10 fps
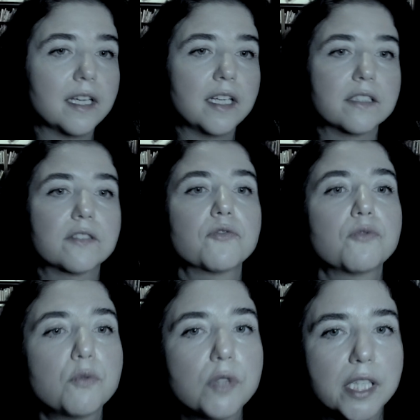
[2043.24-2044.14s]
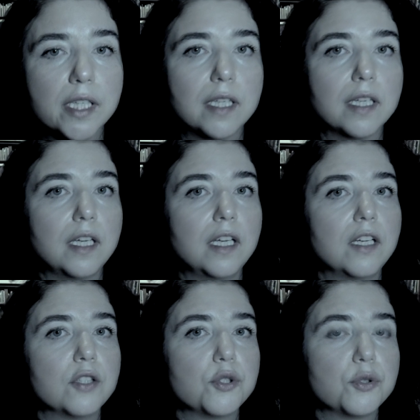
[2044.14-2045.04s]
as fully
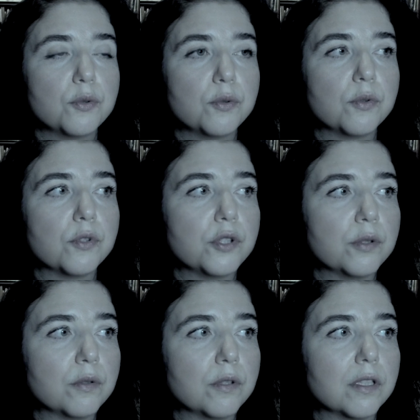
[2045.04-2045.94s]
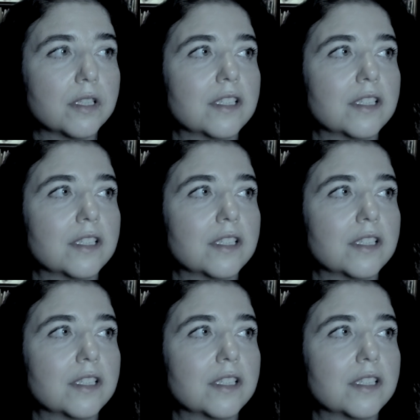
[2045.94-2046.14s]
to your